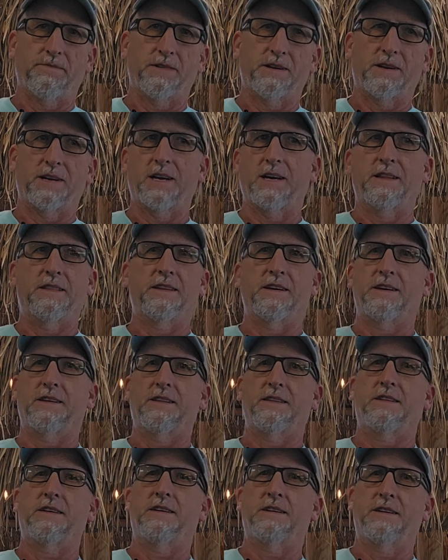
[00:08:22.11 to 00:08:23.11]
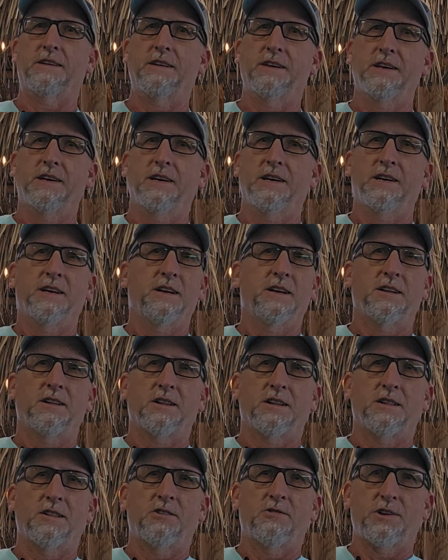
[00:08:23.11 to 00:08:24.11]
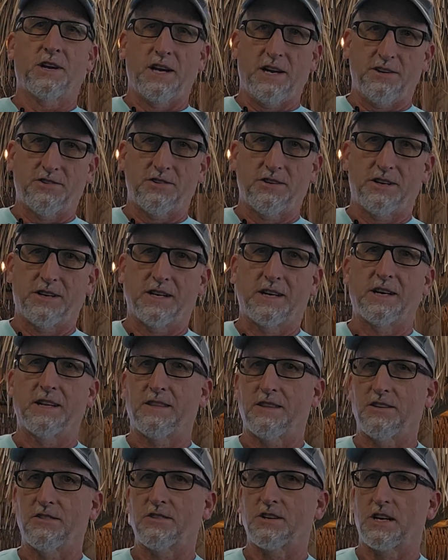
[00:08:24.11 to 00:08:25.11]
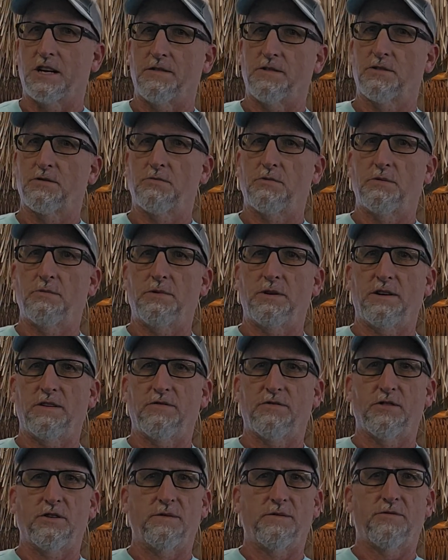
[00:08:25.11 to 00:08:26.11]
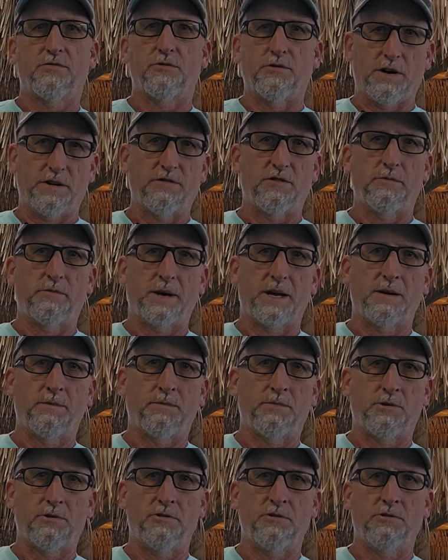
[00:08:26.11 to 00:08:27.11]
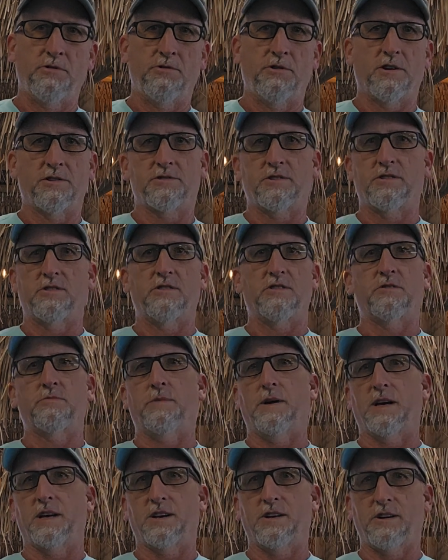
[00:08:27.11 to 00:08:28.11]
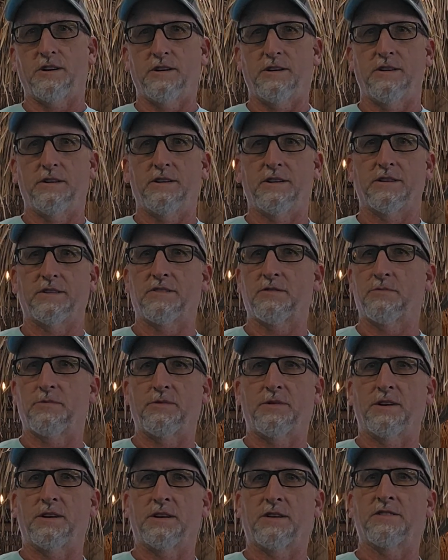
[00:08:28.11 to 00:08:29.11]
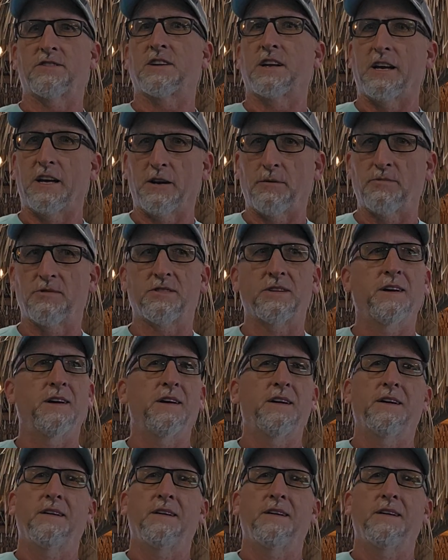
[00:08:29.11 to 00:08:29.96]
Again, the location to get these covers would be from Forever Bamboo, also known as Backyard Escapes.